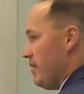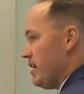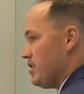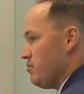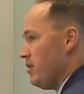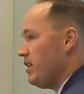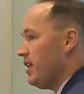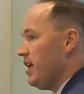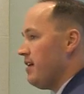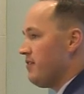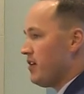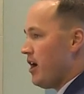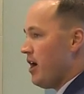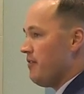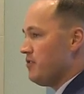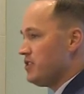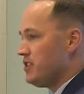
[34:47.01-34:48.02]
because we love
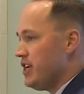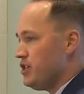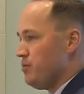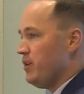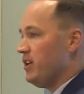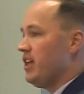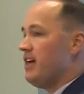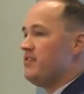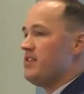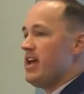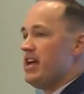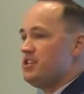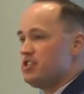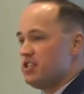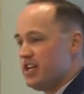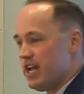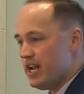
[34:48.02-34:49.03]
conversation, we love to
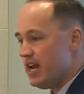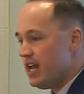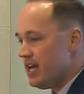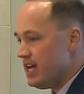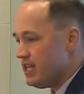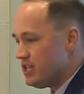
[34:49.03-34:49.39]
educate,